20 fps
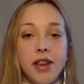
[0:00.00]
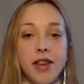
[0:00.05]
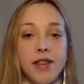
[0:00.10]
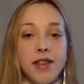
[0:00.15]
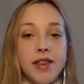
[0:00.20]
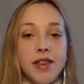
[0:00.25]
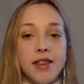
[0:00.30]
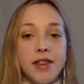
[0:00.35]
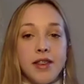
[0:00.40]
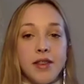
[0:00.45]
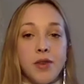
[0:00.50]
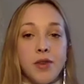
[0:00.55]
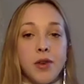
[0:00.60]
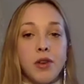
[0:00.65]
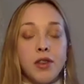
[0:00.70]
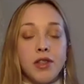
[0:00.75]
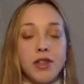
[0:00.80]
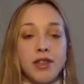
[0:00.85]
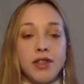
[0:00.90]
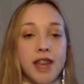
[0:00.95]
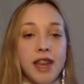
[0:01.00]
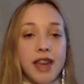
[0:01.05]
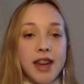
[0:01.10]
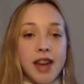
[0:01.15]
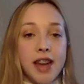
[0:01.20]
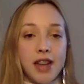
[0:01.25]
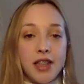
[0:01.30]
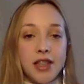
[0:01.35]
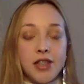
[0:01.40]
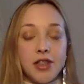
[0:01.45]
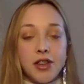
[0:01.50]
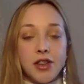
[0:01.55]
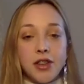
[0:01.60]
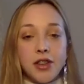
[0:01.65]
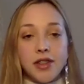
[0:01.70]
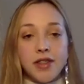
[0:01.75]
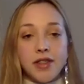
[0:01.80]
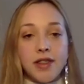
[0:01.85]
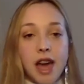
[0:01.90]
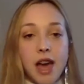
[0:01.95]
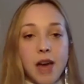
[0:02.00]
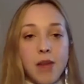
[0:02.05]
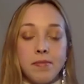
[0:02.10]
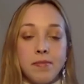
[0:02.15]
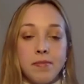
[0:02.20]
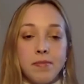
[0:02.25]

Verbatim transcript: is it difficult to stay connected during this time?